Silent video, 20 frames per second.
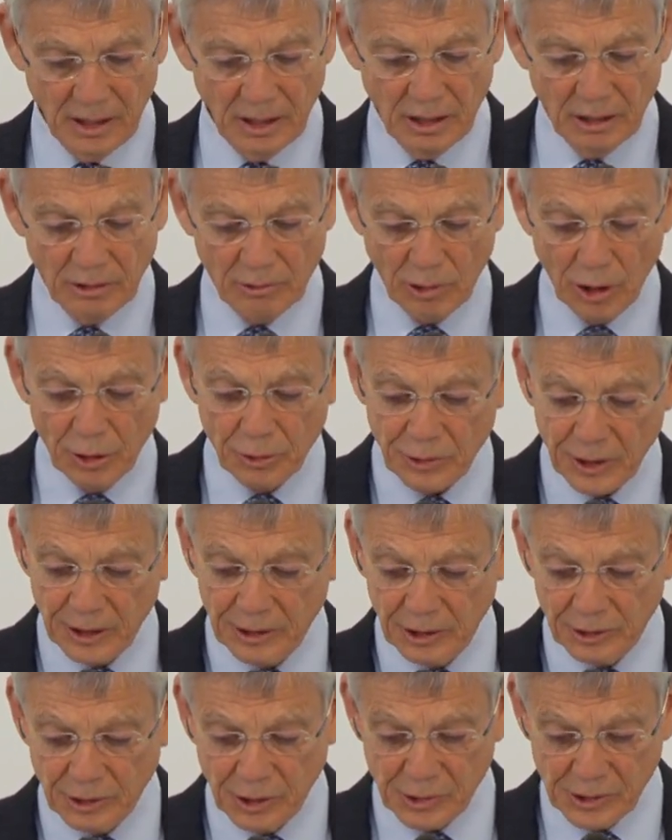Growth in
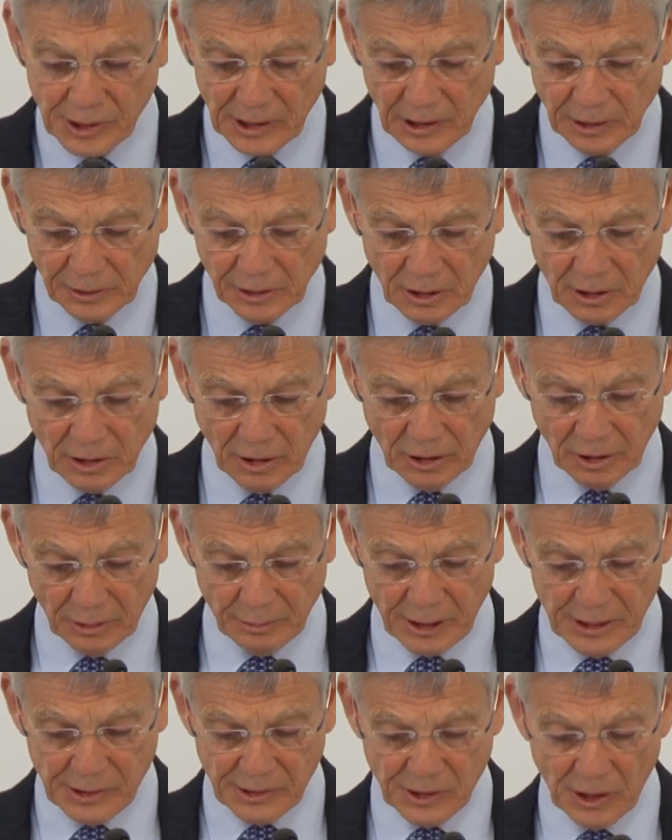the New Zealand
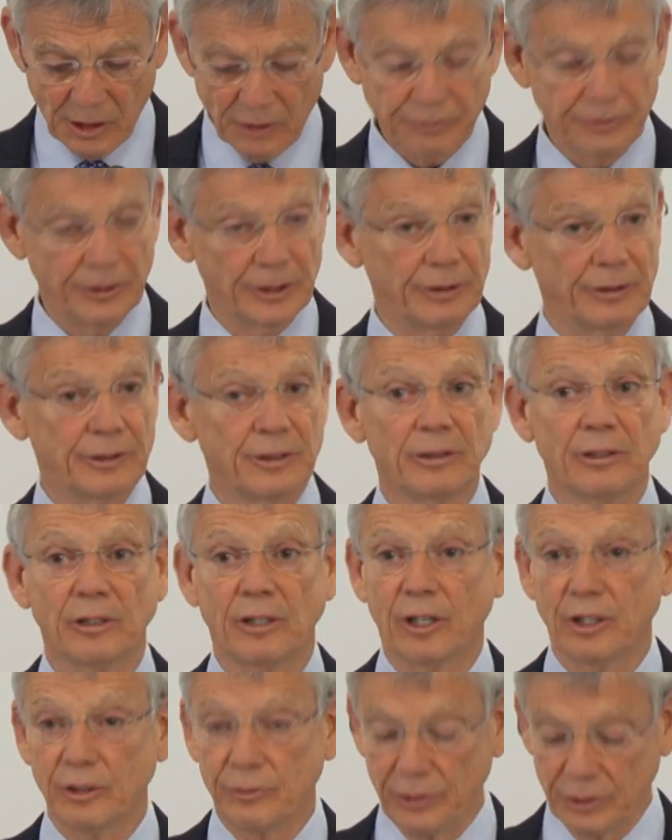economy softened
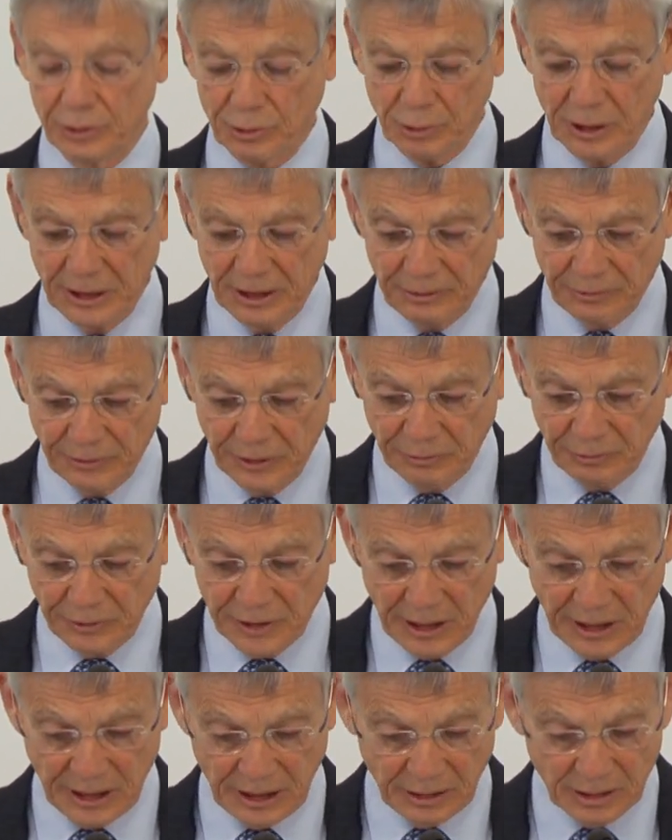over
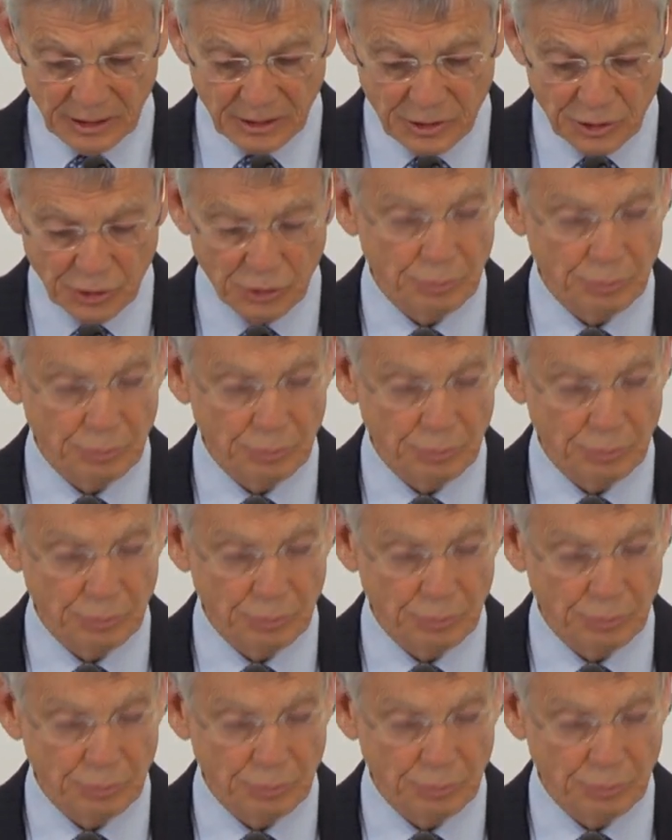2015 due